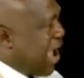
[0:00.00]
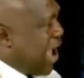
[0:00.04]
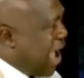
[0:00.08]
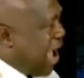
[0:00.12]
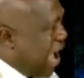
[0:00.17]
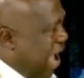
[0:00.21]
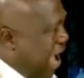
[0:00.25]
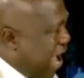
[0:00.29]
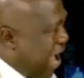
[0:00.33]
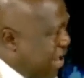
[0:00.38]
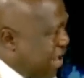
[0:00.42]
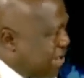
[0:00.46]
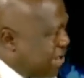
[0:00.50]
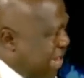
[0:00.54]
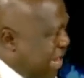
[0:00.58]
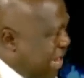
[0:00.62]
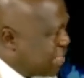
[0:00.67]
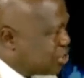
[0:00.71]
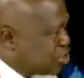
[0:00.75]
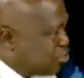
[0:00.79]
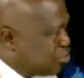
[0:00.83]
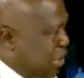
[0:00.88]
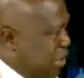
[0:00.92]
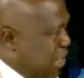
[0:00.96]
are
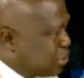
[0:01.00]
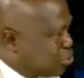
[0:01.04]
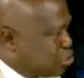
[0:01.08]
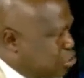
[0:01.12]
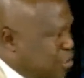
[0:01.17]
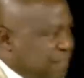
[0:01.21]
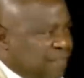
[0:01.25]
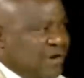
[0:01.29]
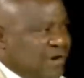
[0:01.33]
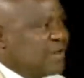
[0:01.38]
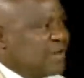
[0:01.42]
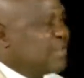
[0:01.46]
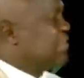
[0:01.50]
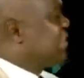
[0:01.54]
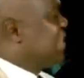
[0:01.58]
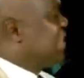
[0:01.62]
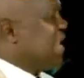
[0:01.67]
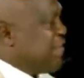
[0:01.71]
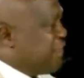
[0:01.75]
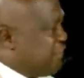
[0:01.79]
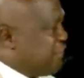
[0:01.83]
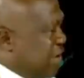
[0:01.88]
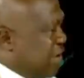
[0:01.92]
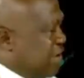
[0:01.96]
Nigerians of
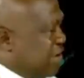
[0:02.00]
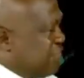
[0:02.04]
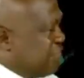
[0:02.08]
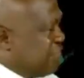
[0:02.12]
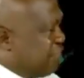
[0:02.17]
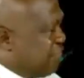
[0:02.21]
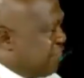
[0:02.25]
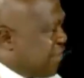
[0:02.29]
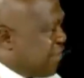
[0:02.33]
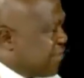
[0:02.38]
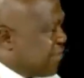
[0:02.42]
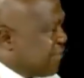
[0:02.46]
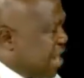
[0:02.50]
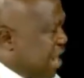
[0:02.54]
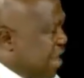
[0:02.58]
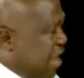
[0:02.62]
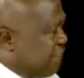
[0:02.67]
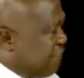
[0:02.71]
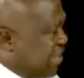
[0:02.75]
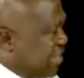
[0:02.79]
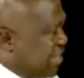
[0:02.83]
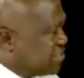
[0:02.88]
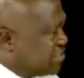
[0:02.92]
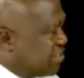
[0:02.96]
different
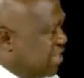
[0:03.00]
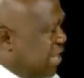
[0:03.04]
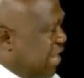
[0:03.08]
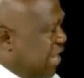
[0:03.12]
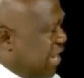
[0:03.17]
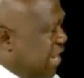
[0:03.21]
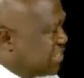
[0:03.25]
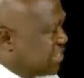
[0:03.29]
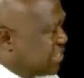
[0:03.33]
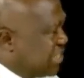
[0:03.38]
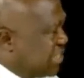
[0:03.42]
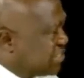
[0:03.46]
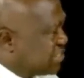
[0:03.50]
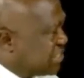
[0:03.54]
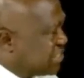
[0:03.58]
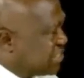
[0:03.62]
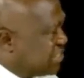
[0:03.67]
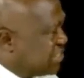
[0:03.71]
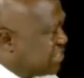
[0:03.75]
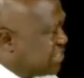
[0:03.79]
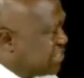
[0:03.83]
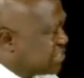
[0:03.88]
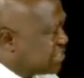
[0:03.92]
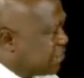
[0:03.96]
diverse
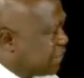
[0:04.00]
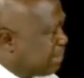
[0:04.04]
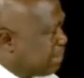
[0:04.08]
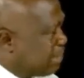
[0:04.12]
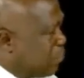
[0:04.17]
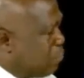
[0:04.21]
ethnicities.